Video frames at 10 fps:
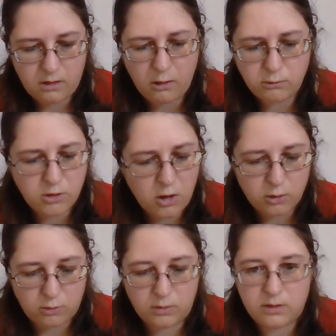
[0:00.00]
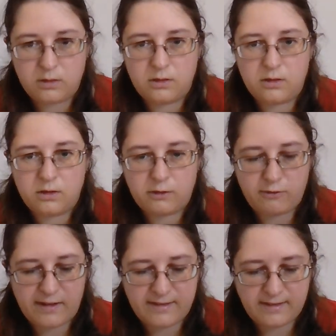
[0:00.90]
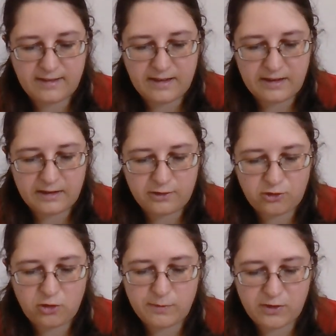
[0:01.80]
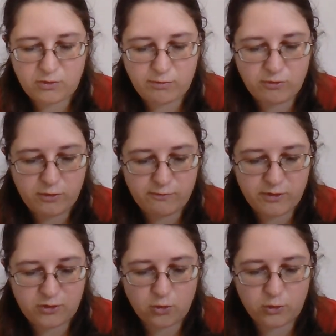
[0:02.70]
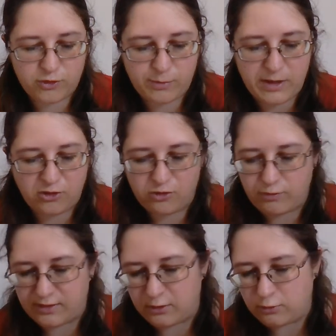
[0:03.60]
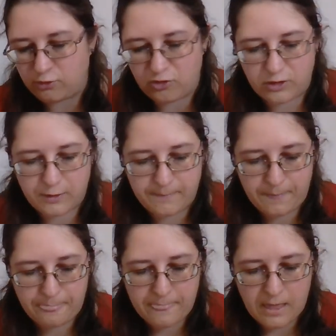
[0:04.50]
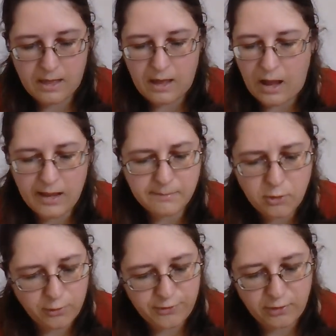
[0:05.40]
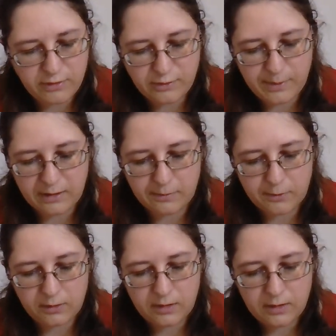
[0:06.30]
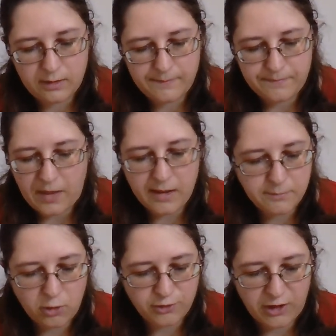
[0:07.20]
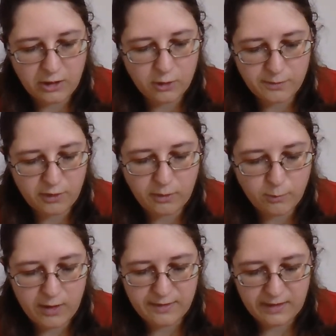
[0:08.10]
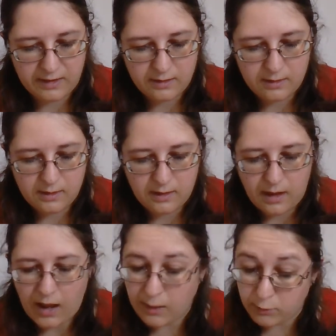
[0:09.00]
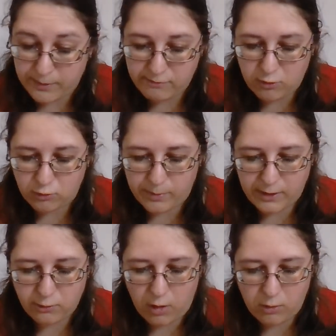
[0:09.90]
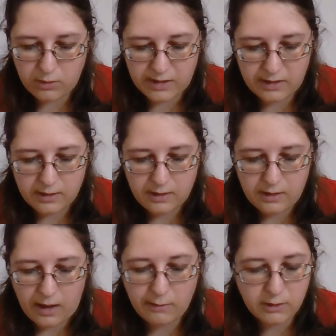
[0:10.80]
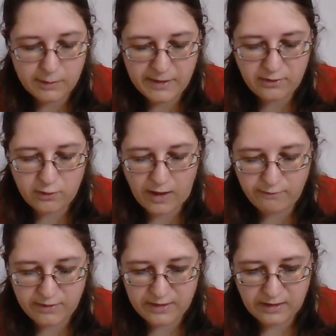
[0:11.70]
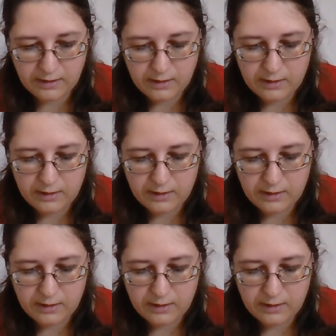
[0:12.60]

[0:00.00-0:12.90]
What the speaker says: "Oh, no," cried Cecilia, to whom this reproof restored speech and resolution. "I am not so despicable. I am not, I hope, so unworthy. I will be ruled by you wholly. I will commit to you everything.